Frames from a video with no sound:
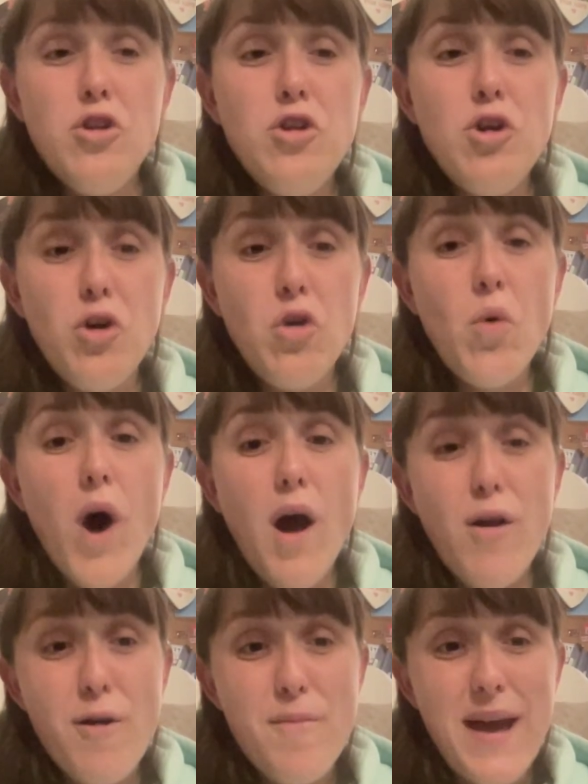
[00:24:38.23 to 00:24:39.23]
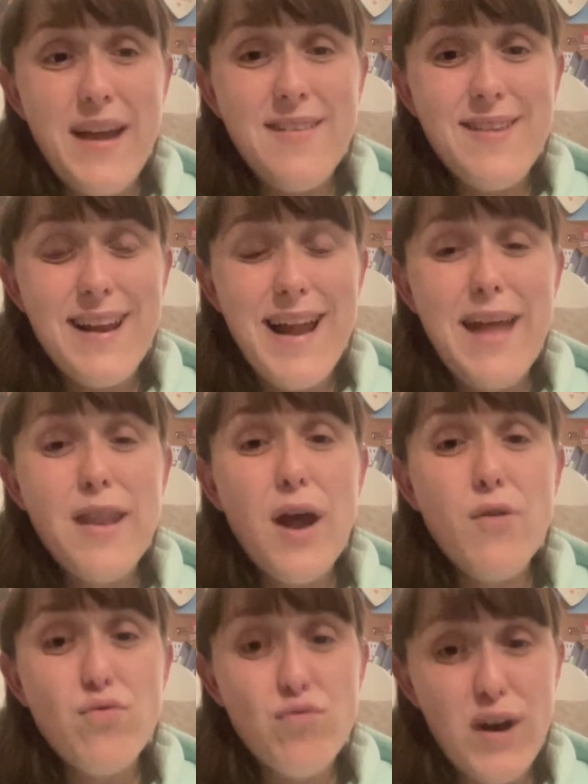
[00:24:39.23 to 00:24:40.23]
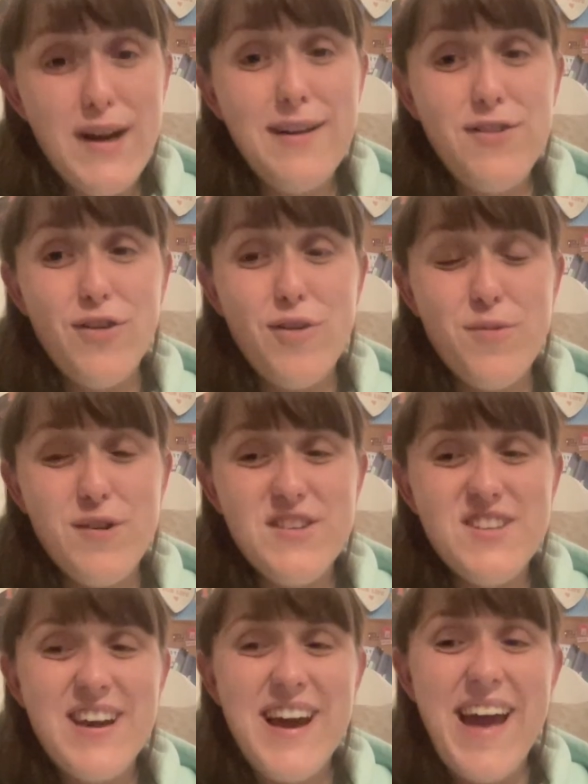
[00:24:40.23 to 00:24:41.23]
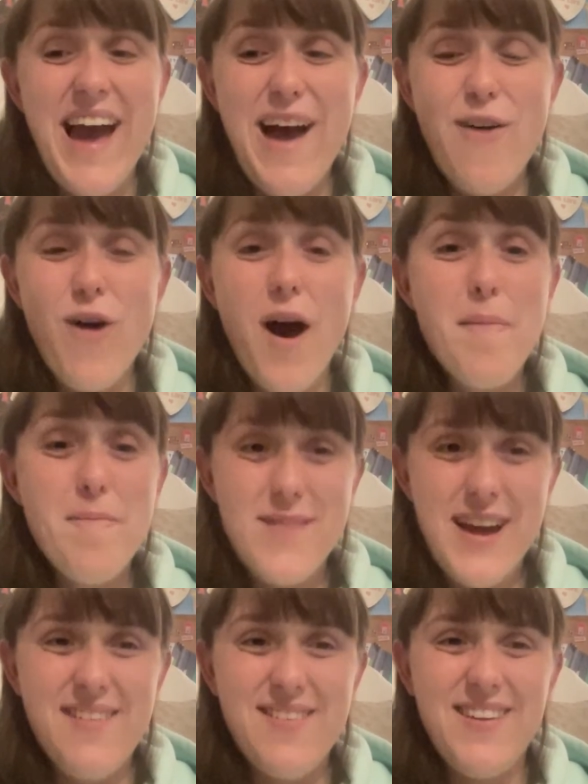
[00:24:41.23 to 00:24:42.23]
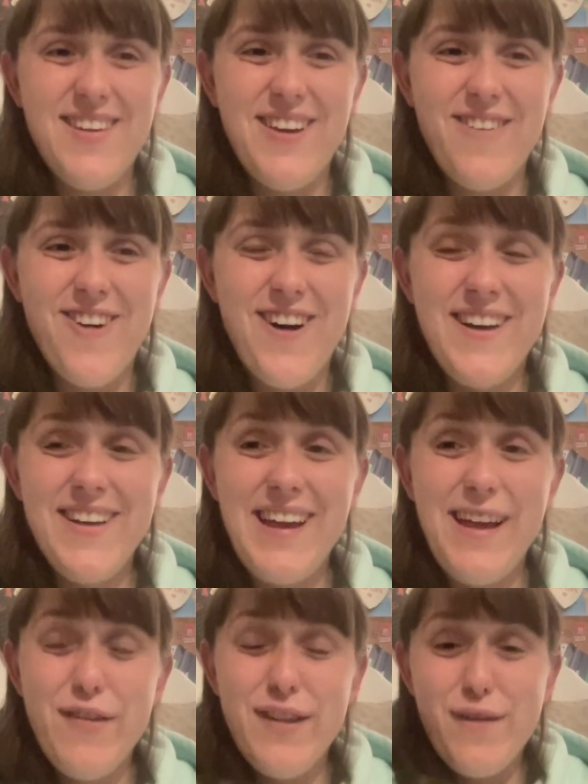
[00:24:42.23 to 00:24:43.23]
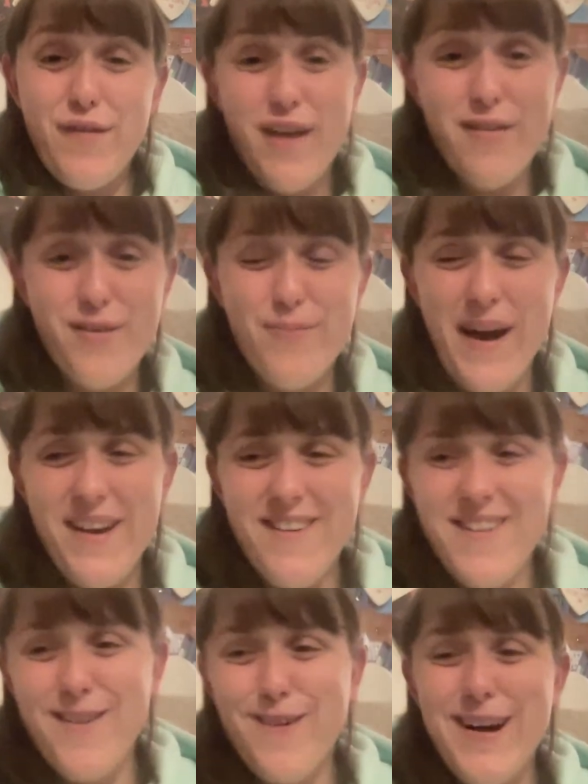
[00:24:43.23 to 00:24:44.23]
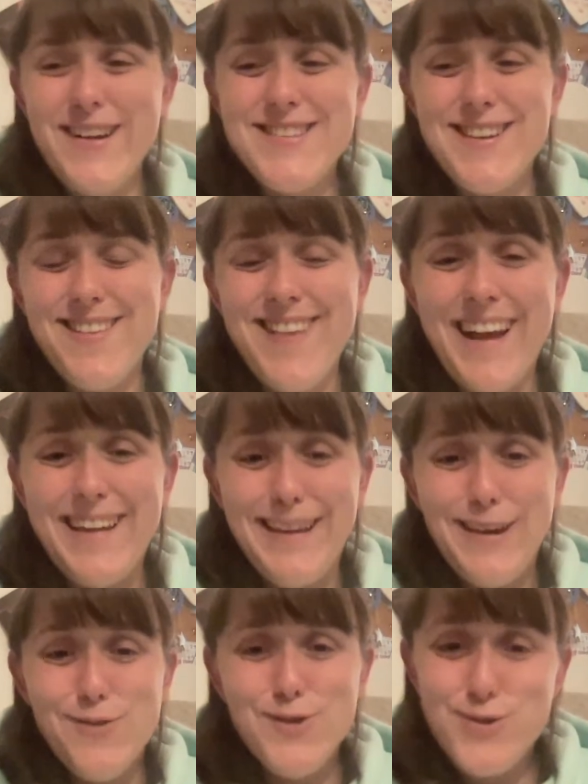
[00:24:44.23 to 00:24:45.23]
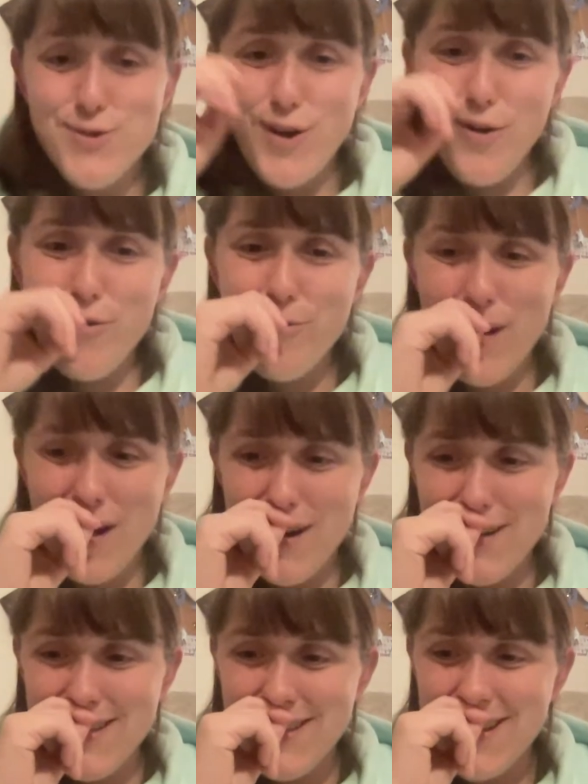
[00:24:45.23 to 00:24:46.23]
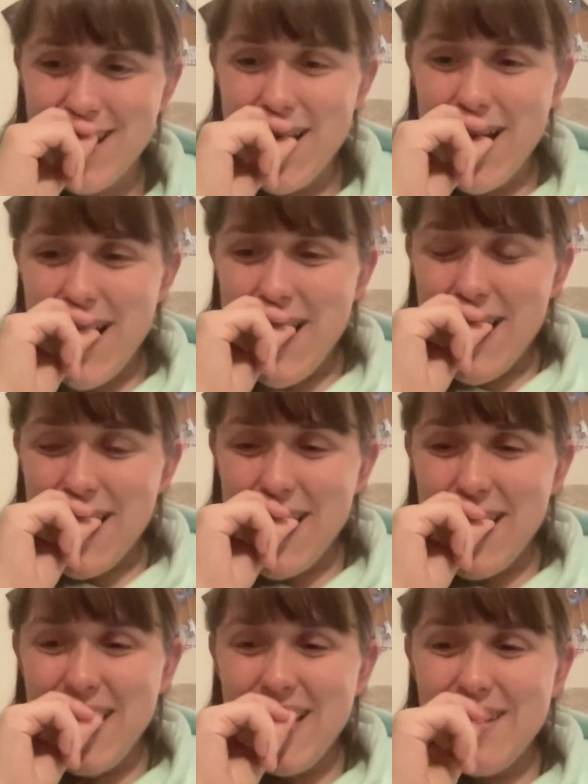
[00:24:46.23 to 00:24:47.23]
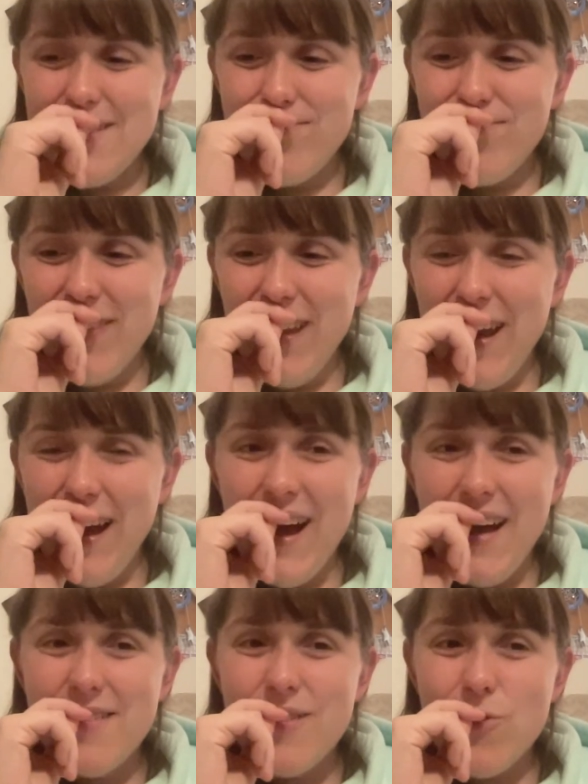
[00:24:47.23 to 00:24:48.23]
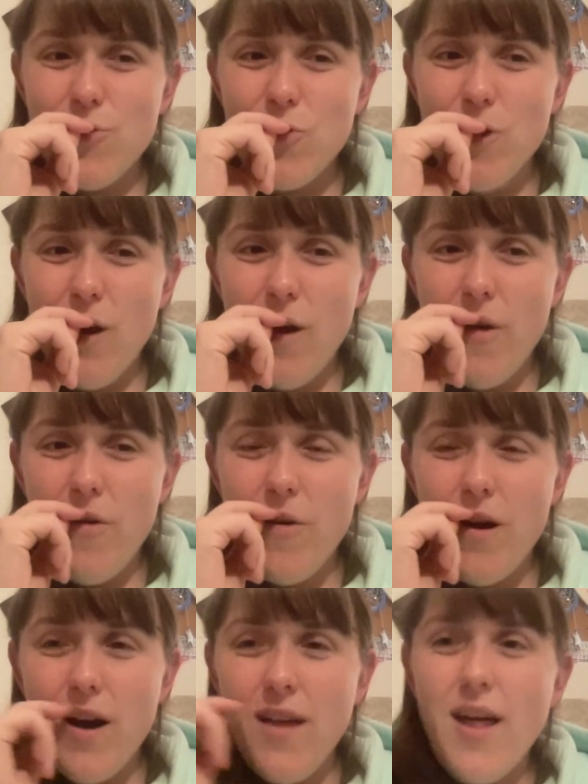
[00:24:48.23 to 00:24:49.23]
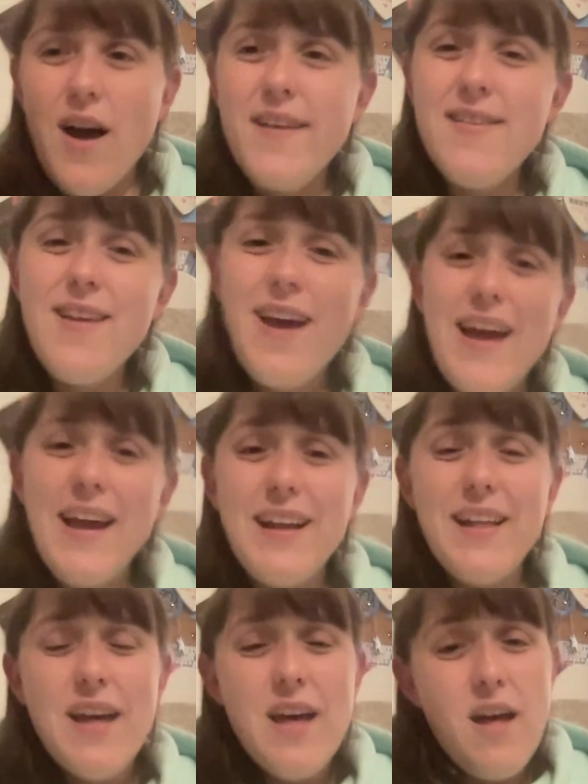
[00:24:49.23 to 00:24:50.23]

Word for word: you are amazing. And I really do appreciate how amazing you are, even if there's spanner in the works. So thank you so much. Um, yeah, so I think